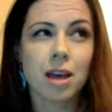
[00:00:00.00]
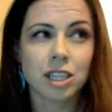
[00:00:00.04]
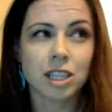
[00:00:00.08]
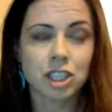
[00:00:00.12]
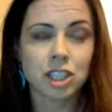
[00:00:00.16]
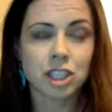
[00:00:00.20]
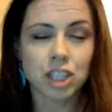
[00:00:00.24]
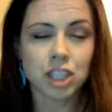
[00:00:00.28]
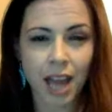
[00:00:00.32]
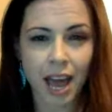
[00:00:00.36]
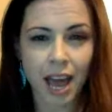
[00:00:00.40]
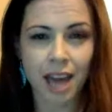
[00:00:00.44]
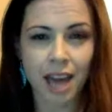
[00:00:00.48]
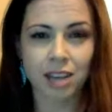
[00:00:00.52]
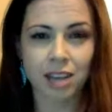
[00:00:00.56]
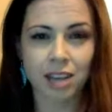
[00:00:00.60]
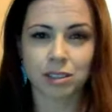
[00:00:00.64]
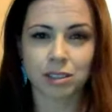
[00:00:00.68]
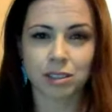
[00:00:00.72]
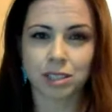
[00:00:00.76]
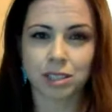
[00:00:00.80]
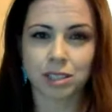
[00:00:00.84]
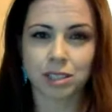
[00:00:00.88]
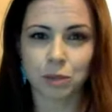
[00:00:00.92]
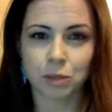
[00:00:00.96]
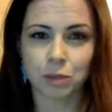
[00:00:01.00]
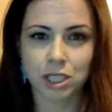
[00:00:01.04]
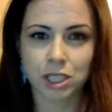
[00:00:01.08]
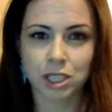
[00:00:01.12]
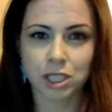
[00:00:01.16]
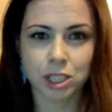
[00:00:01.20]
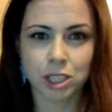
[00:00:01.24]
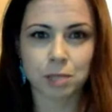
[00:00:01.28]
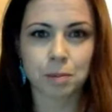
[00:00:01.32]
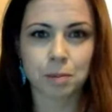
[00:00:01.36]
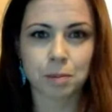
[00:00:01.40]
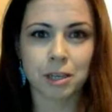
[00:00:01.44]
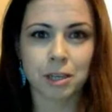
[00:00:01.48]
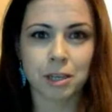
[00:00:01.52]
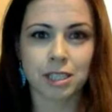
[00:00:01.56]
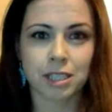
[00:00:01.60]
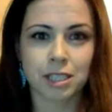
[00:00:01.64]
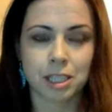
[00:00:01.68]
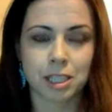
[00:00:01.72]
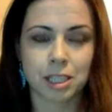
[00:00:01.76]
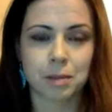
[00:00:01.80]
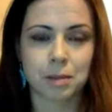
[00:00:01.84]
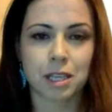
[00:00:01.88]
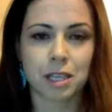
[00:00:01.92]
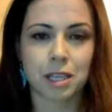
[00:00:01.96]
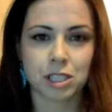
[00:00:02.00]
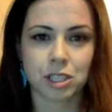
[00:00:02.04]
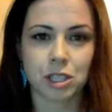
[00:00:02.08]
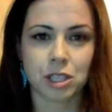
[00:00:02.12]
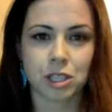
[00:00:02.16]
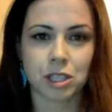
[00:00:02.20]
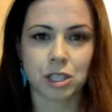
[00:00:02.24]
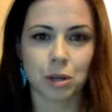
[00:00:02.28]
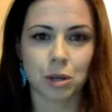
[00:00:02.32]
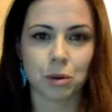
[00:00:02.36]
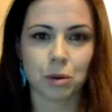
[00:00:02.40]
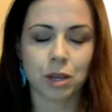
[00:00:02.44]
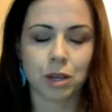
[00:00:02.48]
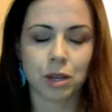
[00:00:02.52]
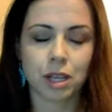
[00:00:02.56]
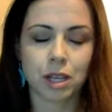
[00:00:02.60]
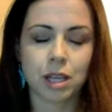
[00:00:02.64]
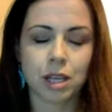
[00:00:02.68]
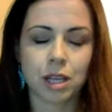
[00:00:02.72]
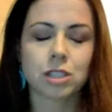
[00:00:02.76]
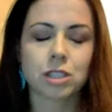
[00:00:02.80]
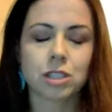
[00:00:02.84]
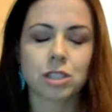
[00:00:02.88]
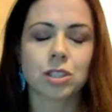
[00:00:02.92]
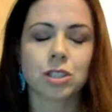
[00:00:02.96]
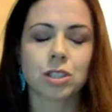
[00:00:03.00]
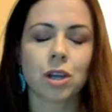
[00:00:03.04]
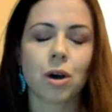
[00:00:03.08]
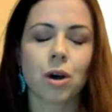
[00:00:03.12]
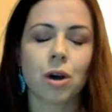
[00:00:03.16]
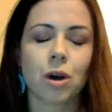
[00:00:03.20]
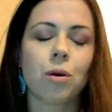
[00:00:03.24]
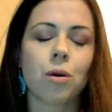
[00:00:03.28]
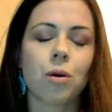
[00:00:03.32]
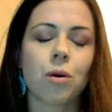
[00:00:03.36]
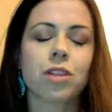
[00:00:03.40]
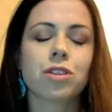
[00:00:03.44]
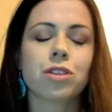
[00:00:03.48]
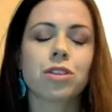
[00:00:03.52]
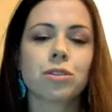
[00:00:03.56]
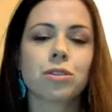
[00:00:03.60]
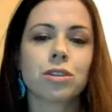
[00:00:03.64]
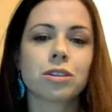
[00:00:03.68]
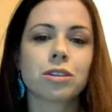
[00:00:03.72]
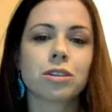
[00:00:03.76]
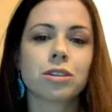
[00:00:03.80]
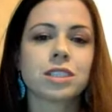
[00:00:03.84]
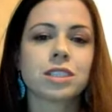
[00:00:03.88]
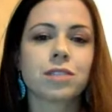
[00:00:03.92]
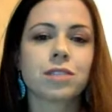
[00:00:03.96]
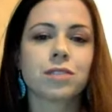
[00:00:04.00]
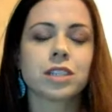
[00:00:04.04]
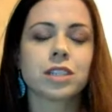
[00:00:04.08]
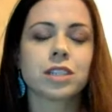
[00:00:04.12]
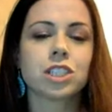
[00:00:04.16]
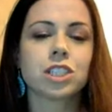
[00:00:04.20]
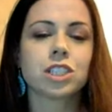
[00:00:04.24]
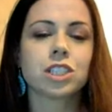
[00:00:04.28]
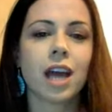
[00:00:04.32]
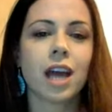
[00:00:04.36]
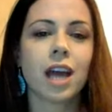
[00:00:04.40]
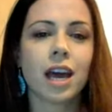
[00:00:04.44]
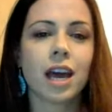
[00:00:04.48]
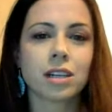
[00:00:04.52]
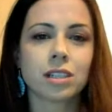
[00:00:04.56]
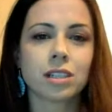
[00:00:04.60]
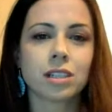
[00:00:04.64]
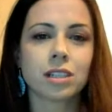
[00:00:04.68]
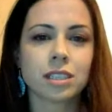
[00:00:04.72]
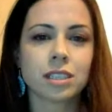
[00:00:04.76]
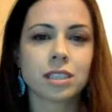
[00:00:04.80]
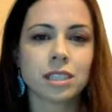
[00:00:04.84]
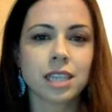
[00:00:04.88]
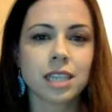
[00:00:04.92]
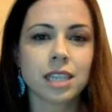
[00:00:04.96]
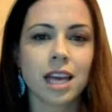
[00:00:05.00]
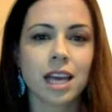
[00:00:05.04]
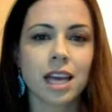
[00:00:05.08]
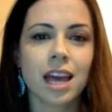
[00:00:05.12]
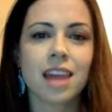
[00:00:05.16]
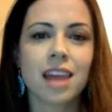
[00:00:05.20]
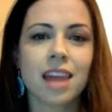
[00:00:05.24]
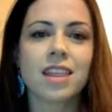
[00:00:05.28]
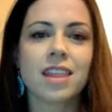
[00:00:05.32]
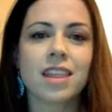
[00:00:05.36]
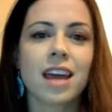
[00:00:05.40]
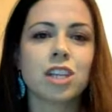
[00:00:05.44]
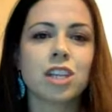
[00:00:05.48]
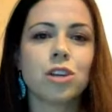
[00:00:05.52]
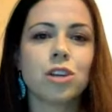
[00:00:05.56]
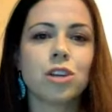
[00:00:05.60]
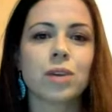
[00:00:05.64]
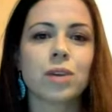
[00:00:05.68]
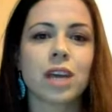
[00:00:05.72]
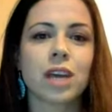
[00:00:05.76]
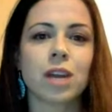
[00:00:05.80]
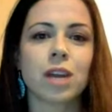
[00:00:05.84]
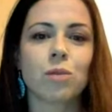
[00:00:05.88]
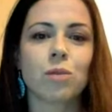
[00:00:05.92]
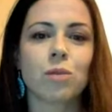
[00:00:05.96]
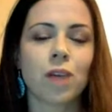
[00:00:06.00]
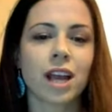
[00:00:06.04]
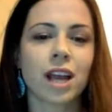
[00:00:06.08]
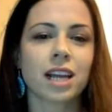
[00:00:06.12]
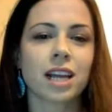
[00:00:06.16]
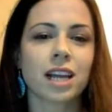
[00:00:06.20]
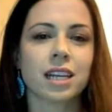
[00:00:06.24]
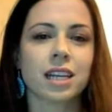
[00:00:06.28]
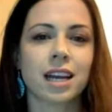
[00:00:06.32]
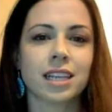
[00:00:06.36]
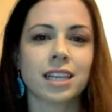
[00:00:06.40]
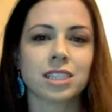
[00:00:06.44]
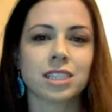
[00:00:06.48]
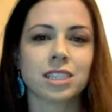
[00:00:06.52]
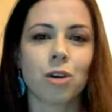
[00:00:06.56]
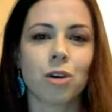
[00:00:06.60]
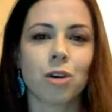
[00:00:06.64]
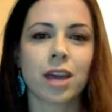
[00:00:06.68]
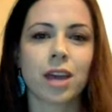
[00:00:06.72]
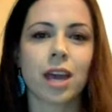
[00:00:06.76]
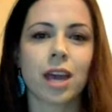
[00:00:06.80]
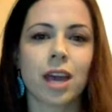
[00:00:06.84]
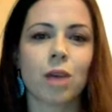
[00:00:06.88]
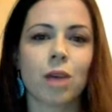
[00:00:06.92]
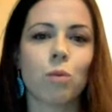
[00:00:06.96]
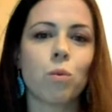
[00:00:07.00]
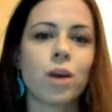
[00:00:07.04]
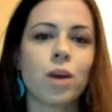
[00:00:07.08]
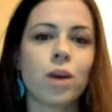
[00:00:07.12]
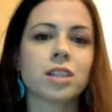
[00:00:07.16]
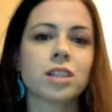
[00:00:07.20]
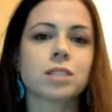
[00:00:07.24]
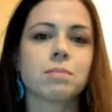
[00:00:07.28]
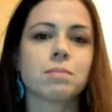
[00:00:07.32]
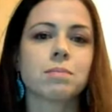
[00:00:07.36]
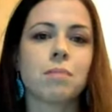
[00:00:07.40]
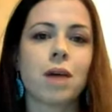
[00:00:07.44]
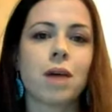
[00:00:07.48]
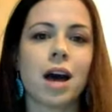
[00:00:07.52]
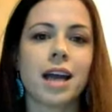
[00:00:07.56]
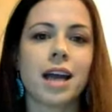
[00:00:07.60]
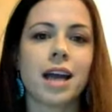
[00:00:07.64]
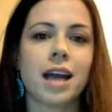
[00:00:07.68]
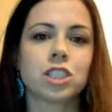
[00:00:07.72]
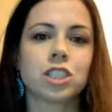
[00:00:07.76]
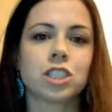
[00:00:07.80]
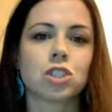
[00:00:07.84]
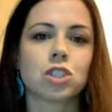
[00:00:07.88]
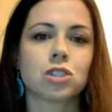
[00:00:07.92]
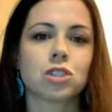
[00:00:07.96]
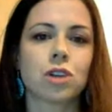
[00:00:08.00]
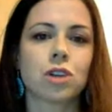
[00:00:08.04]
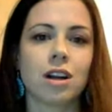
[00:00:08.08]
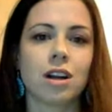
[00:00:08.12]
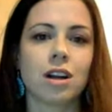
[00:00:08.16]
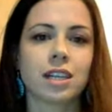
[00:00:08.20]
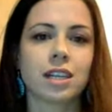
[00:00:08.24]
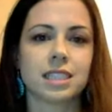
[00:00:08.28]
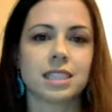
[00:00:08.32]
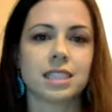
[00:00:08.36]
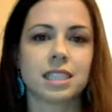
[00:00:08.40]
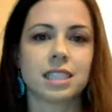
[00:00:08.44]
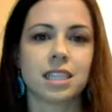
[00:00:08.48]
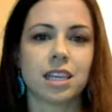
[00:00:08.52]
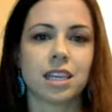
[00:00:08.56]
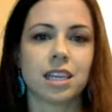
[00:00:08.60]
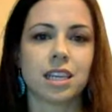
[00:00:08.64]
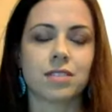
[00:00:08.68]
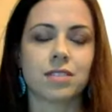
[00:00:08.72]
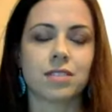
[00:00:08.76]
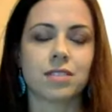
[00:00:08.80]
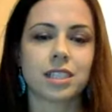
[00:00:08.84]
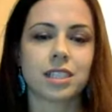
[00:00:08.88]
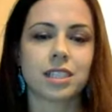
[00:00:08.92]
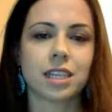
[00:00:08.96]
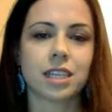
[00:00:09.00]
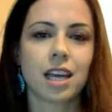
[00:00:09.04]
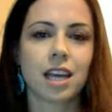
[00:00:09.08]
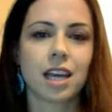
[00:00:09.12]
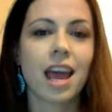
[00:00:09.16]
channels in which spirit speaks to you. So through those different channels, then you can recognize, okay, where's my strongest gift?